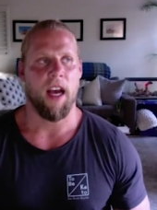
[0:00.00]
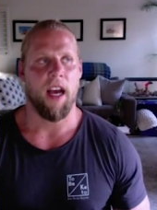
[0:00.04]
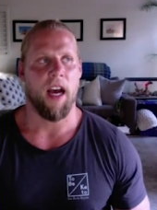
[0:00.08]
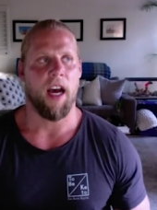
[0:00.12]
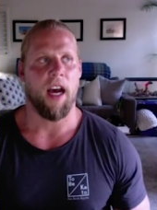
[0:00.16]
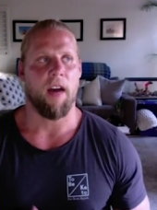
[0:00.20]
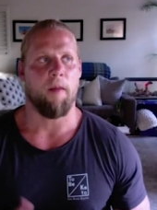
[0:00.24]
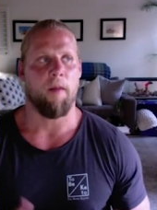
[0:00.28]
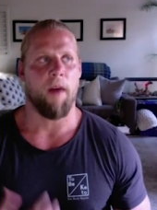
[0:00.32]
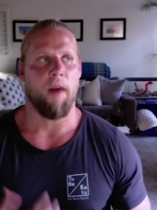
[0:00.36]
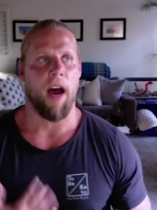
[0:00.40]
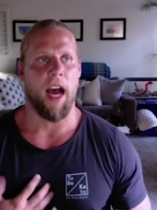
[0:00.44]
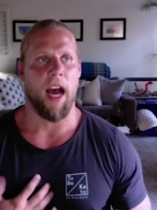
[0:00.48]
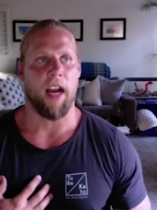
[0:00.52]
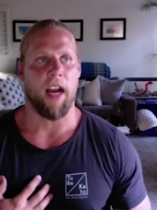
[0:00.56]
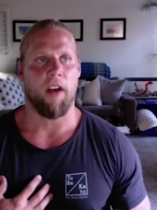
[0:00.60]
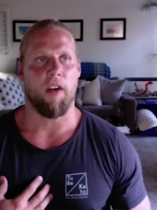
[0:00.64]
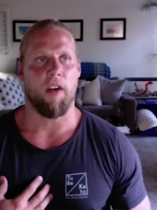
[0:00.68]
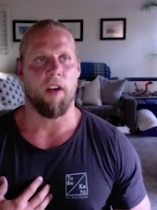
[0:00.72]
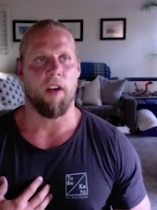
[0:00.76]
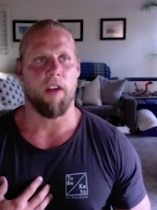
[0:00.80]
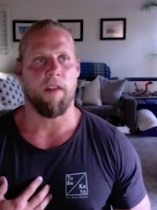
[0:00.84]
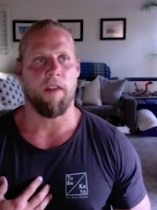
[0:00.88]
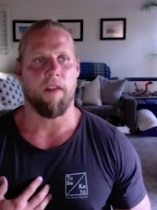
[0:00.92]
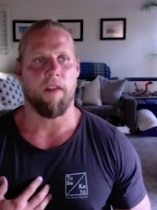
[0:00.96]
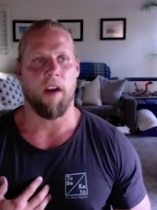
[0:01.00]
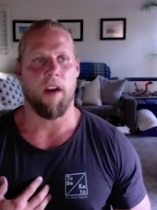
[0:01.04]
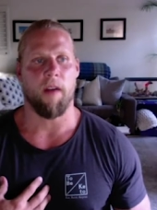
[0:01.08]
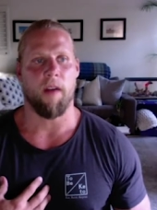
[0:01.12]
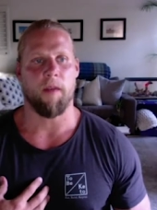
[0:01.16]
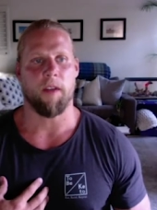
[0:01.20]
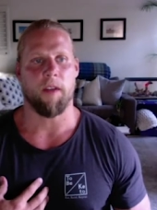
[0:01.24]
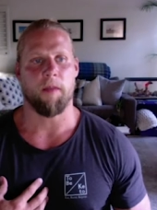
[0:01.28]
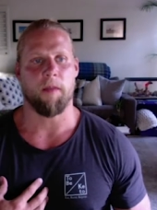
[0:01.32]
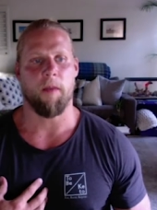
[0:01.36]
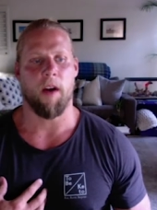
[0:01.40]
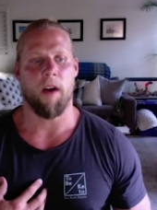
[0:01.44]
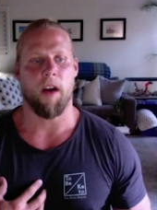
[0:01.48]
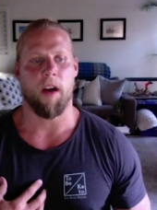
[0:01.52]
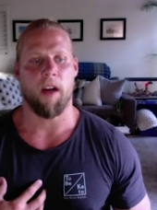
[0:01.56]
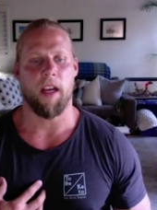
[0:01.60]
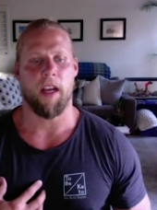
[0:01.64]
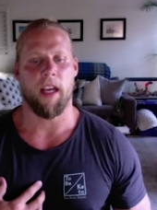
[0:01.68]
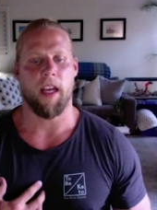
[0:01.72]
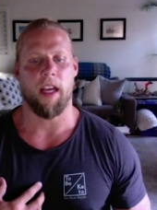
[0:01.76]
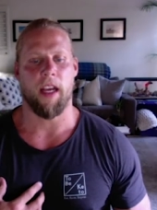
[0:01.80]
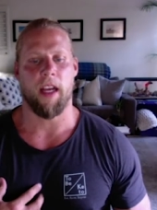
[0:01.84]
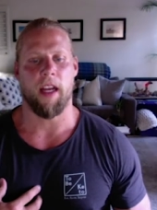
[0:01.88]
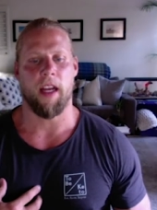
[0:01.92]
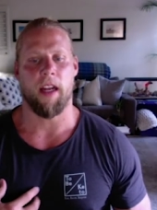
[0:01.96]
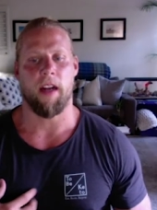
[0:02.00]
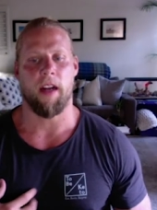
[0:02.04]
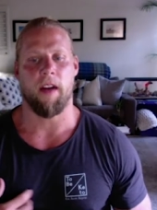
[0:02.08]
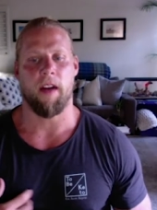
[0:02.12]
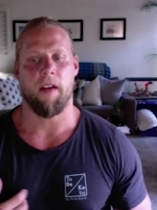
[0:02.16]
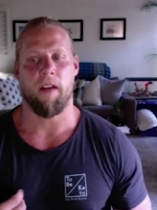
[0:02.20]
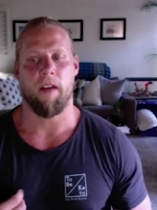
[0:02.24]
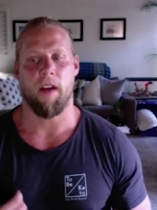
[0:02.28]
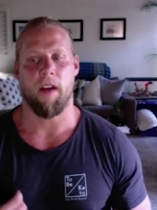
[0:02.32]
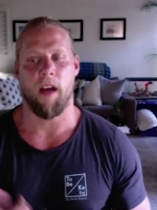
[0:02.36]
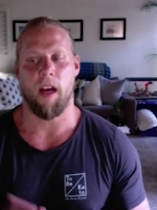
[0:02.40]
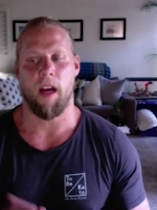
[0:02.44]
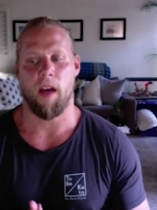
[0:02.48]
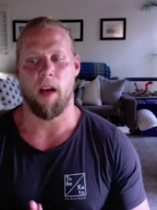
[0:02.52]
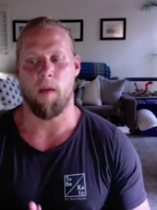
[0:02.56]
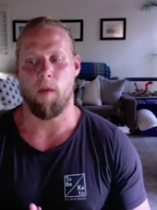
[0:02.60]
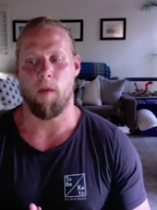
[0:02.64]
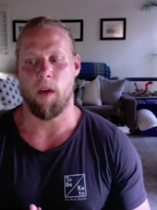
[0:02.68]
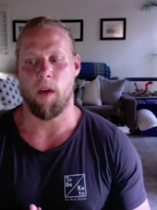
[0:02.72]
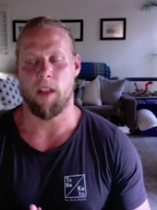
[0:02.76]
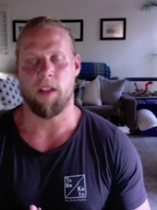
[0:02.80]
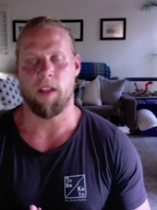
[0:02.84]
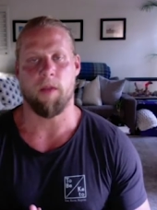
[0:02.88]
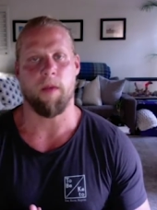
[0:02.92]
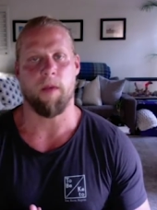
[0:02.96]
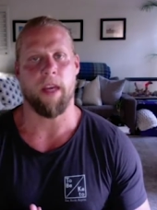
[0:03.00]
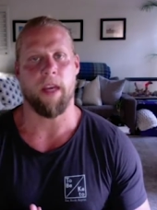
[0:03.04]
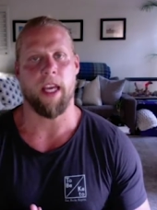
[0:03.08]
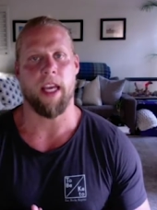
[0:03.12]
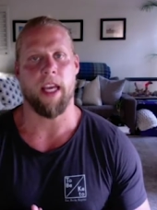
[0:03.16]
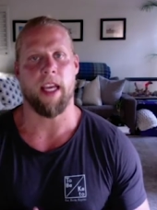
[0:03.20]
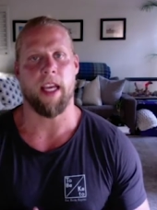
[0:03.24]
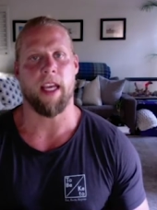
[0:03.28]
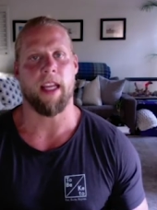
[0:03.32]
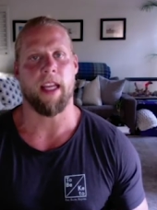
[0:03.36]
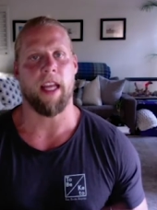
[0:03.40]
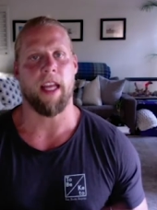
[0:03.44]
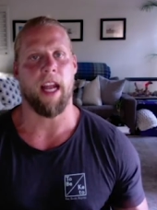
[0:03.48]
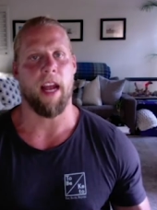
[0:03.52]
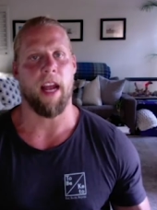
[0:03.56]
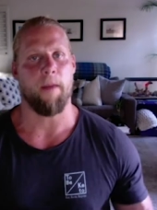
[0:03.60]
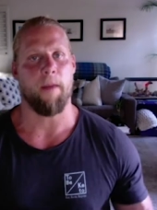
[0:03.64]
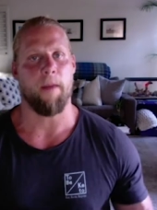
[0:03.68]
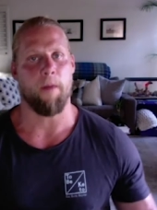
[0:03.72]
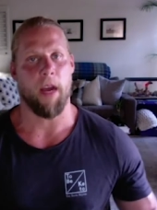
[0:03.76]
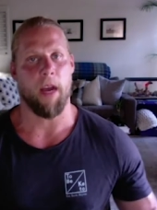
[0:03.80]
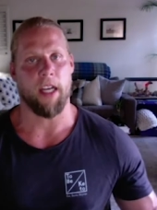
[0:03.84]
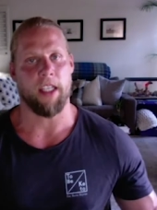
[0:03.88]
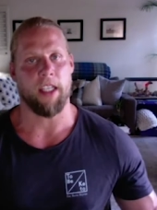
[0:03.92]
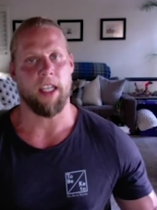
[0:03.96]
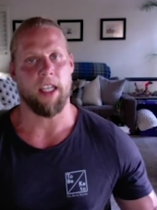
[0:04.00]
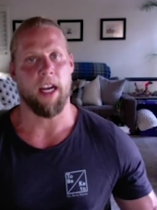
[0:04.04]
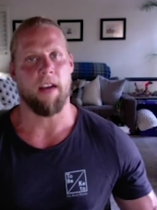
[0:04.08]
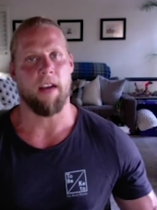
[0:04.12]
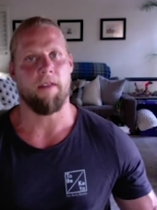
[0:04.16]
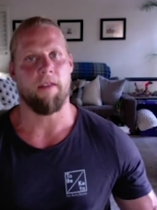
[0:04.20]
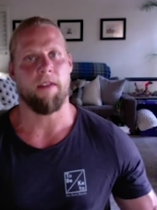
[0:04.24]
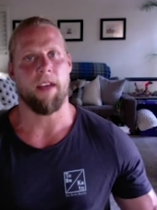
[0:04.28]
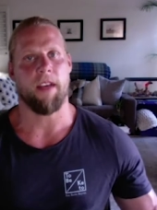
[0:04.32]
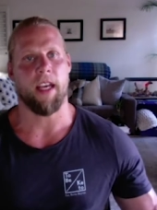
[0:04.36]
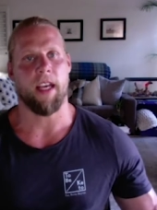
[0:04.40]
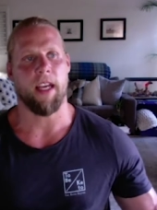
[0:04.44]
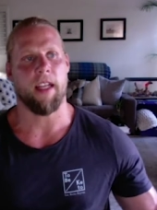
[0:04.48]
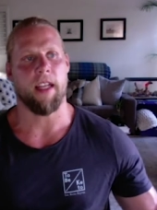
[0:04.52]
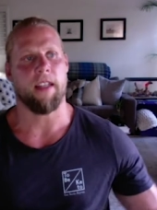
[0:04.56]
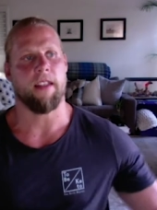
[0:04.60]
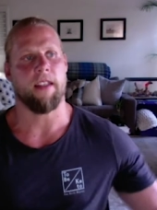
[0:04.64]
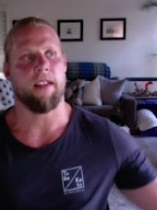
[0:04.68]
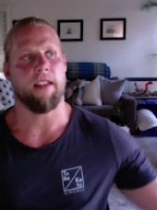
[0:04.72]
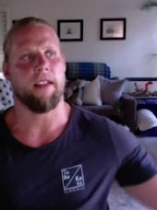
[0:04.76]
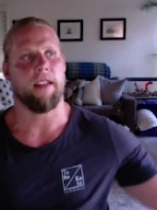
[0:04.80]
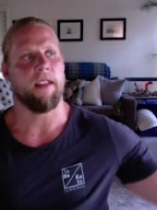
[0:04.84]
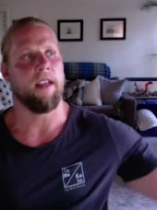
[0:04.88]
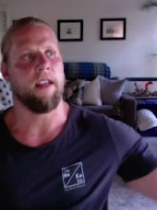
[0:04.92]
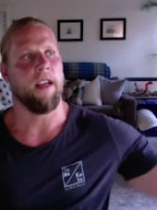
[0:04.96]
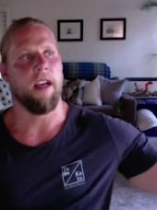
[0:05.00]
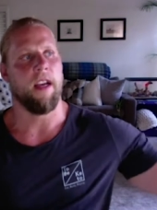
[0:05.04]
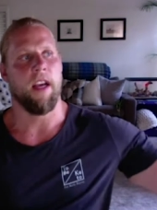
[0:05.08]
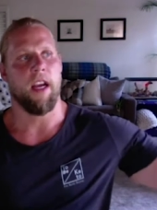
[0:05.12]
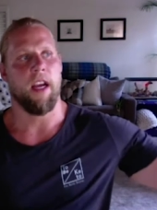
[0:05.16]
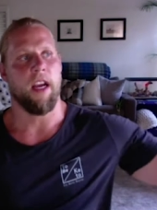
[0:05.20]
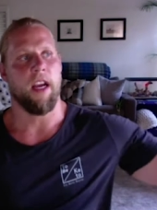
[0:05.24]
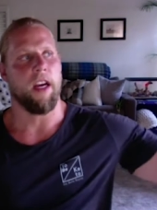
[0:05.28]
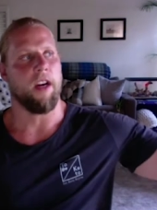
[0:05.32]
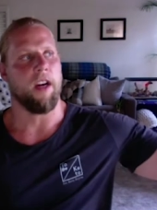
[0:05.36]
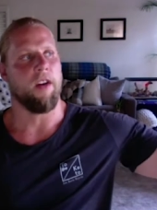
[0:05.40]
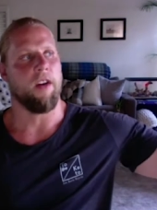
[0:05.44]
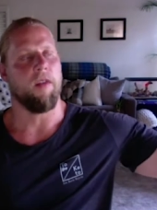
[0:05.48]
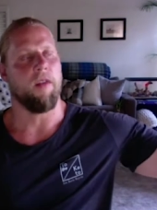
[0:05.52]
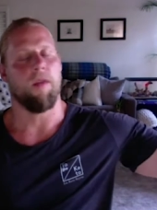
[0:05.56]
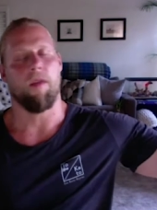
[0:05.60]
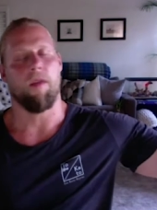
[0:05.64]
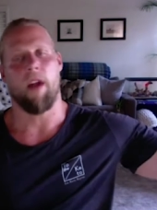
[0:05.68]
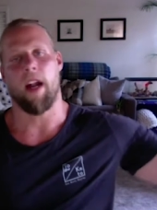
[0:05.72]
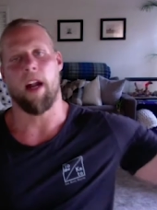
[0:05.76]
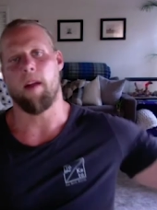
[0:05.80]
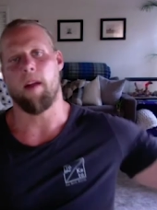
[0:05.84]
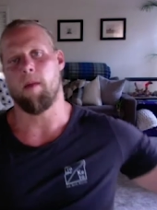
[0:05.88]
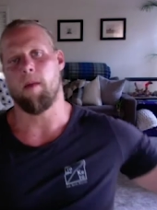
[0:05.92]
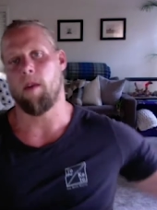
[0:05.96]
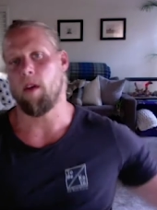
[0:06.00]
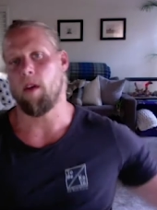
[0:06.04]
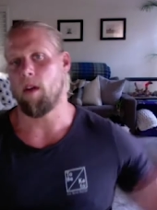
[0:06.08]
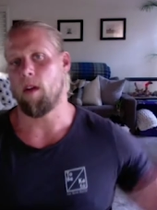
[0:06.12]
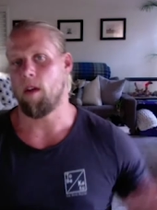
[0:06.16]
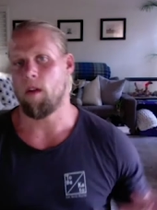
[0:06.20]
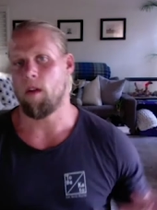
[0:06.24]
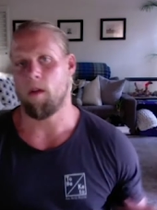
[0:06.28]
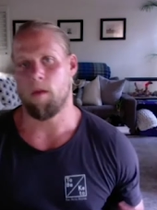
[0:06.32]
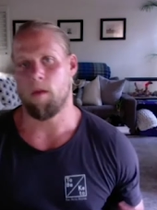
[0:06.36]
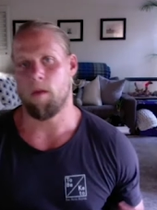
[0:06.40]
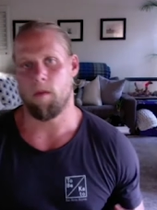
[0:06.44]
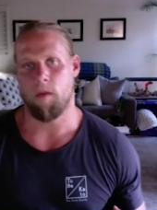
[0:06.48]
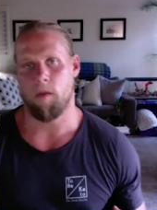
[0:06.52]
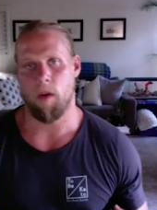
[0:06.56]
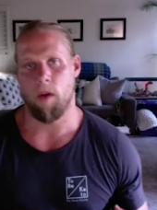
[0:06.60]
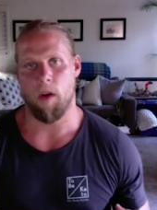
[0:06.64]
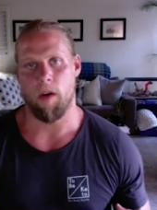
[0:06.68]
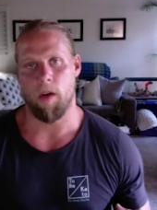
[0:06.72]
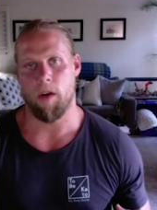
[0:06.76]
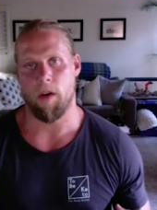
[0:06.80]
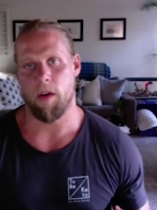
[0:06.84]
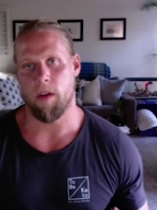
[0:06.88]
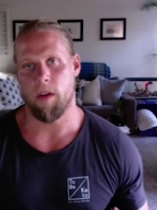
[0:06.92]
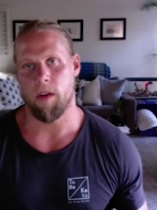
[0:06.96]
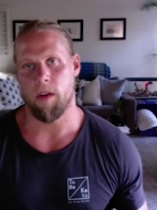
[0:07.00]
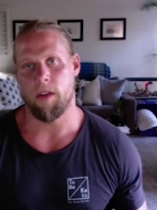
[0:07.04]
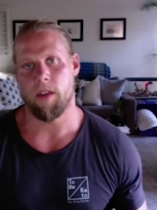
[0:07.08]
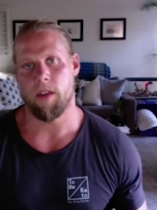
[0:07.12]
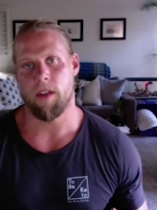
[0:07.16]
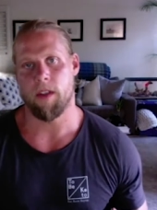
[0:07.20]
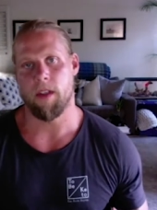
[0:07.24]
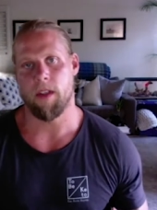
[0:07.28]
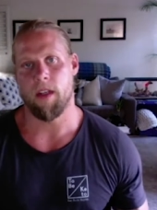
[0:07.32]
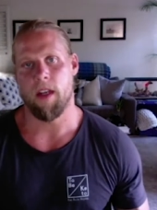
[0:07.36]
um, i go to the farmers market uh, once a week and then I, my chef gets incredible produce